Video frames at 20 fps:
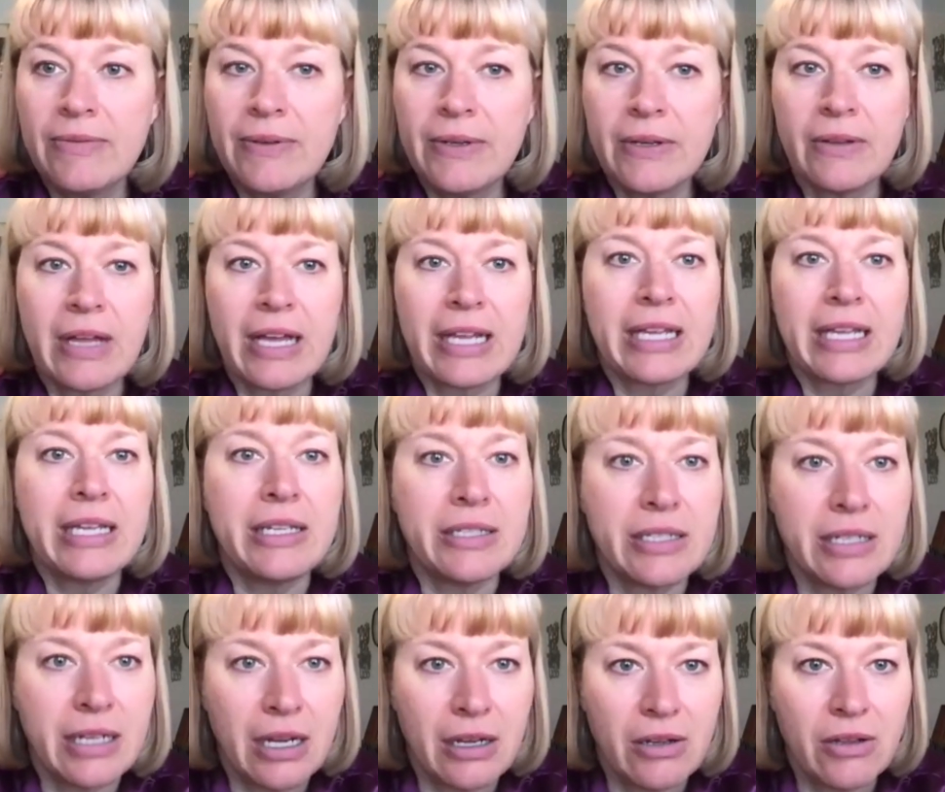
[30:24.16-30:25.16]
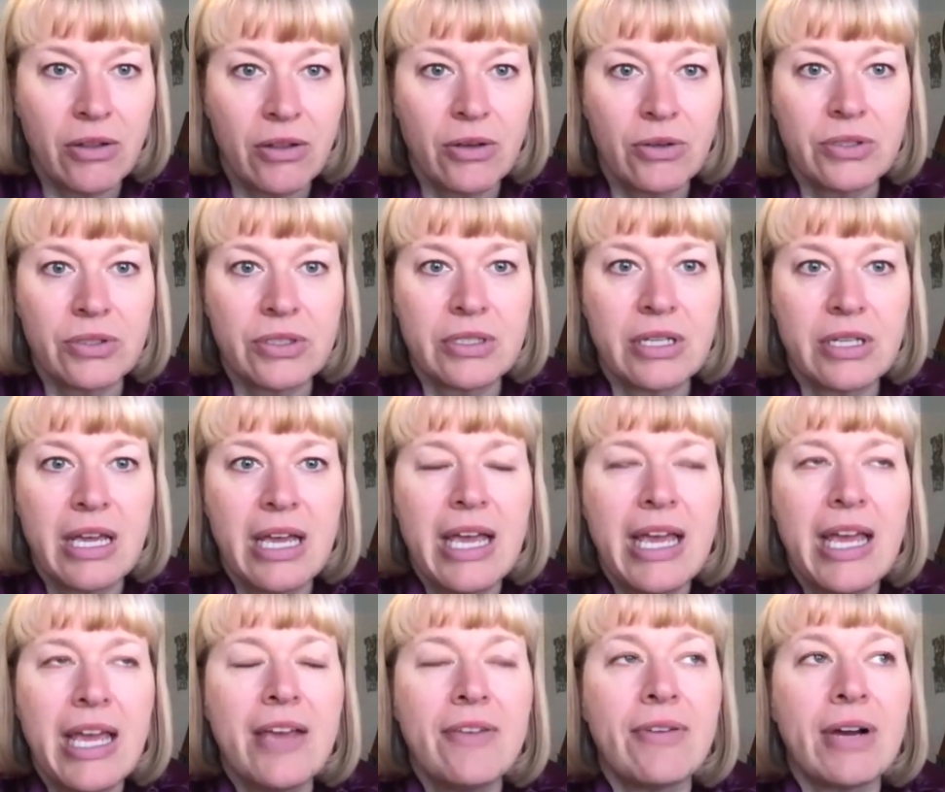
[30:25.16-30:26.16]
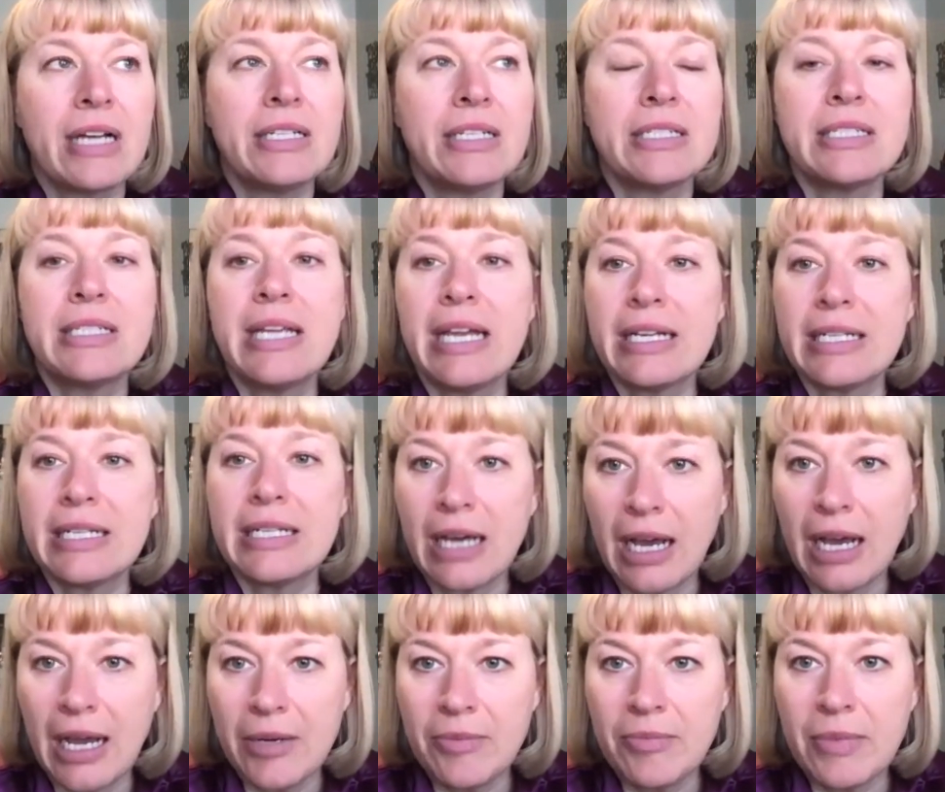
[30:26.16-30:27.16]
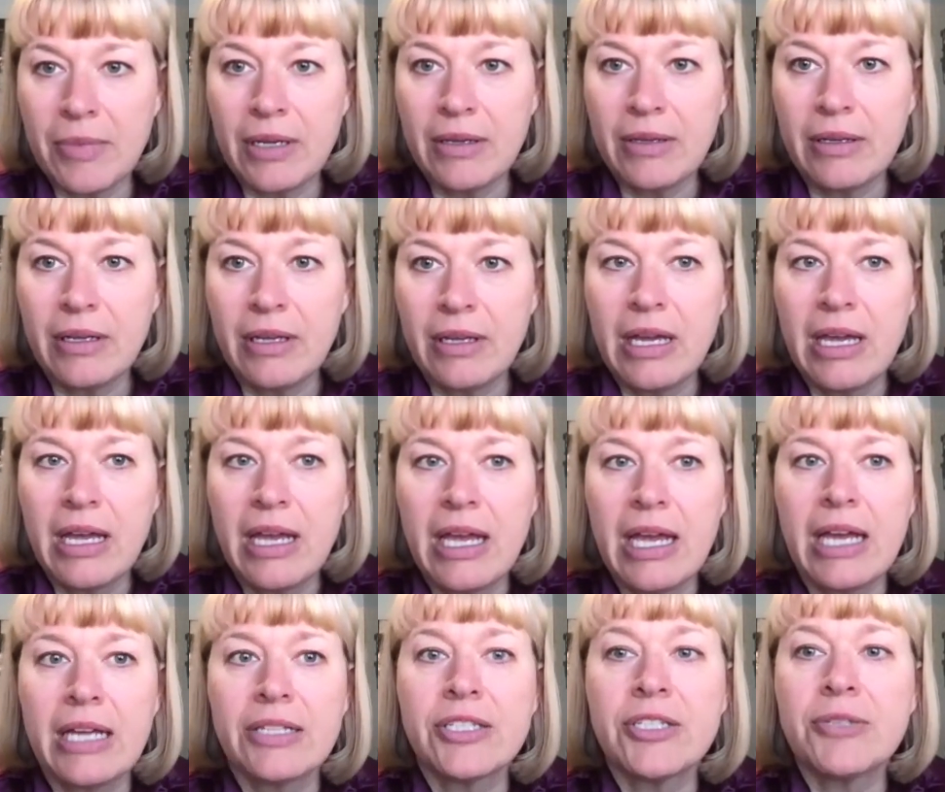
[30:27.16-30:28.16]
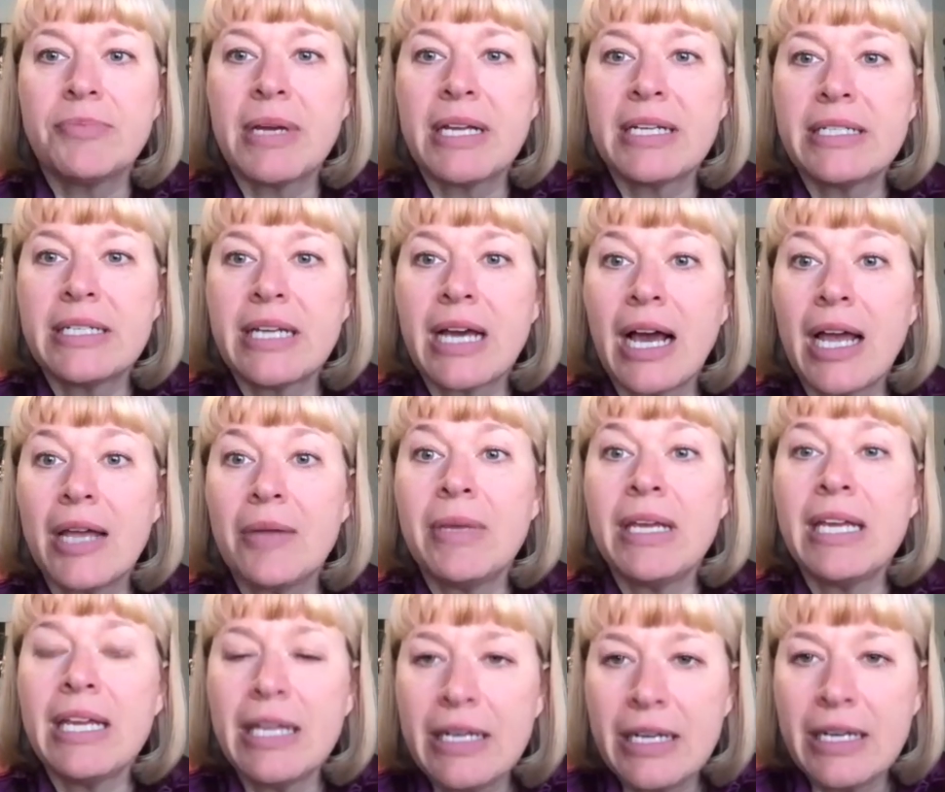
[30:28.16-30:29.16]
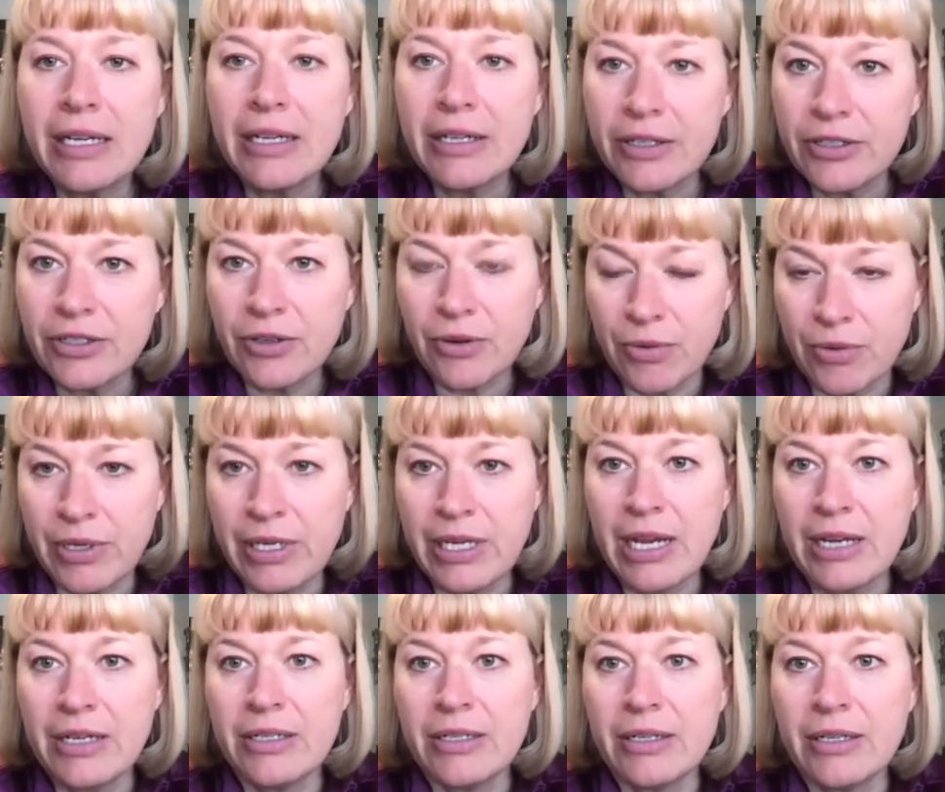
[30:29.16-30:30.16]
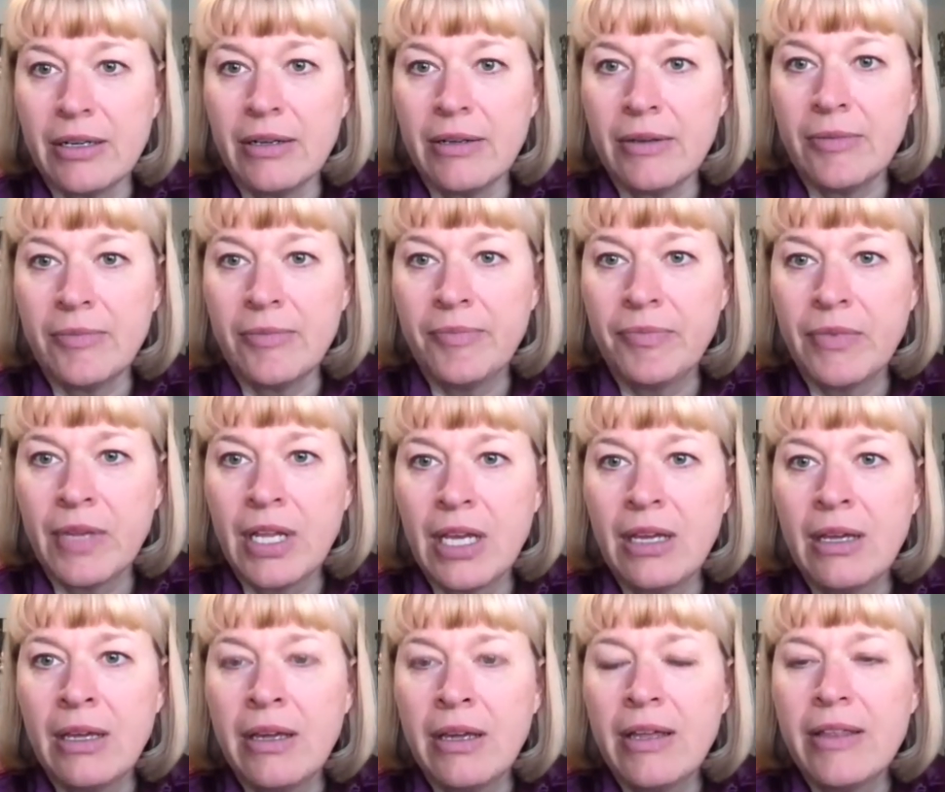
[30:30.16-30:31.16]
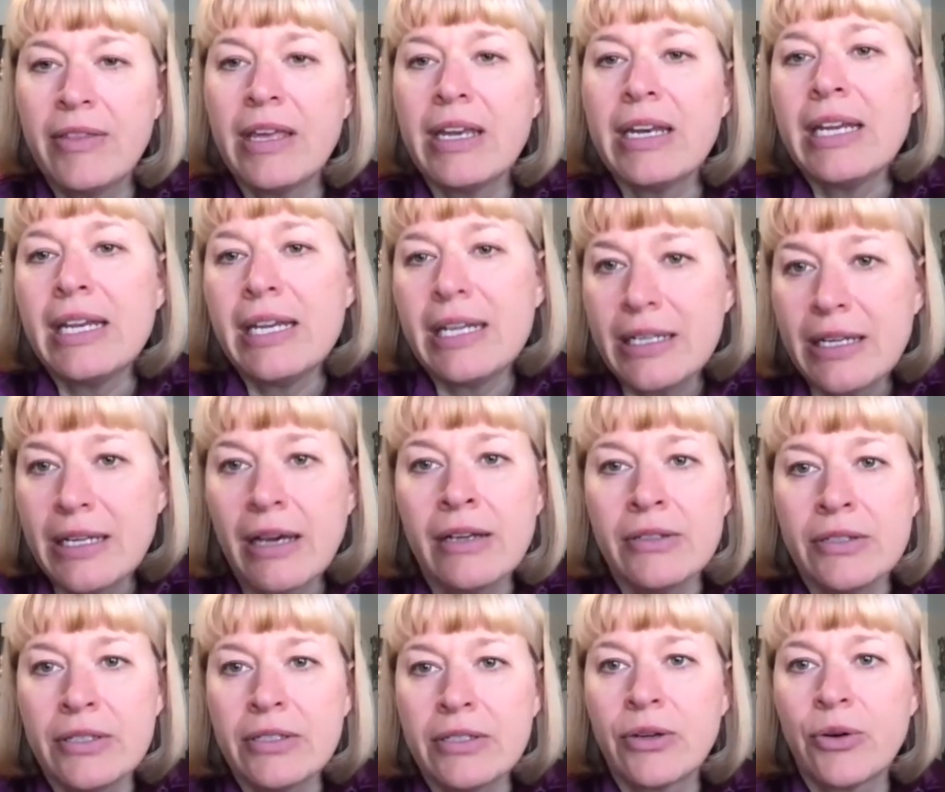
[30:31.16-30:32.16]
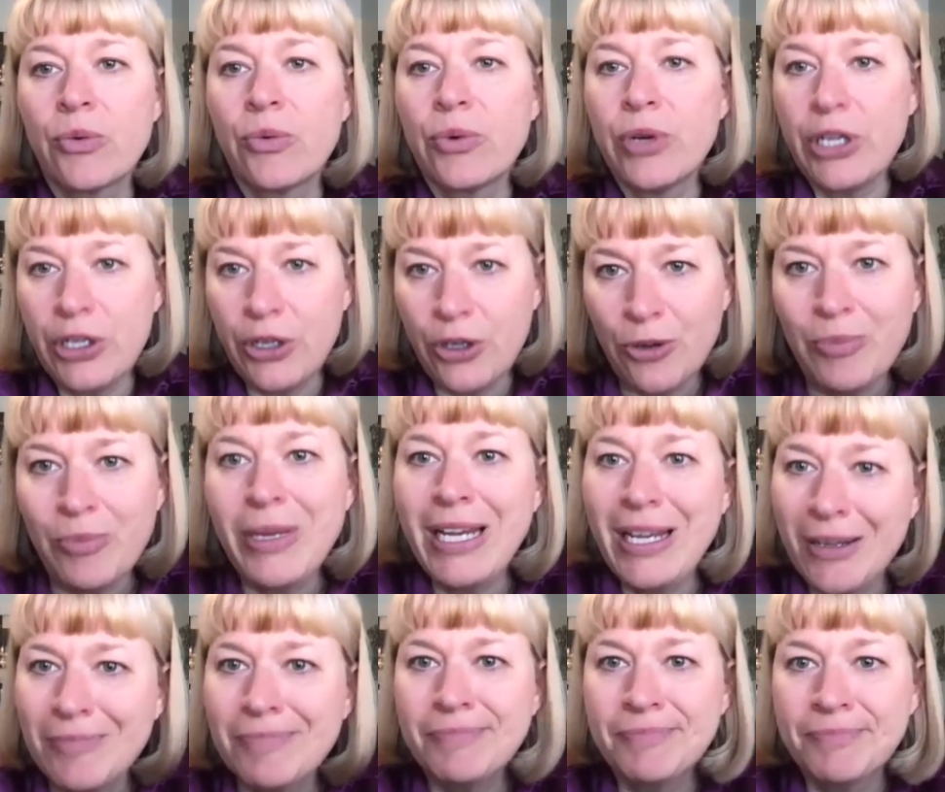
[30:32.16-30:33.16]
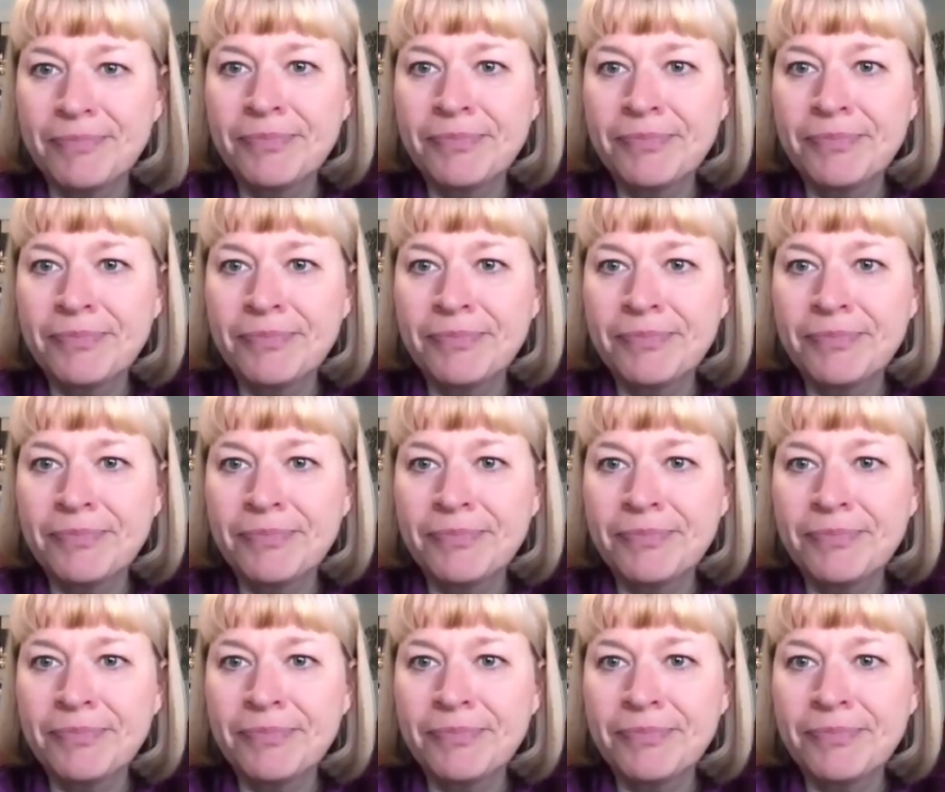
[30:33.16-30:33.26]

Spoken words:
feel like he's not close, if I just take time and spend time in his creation, then he does renew me.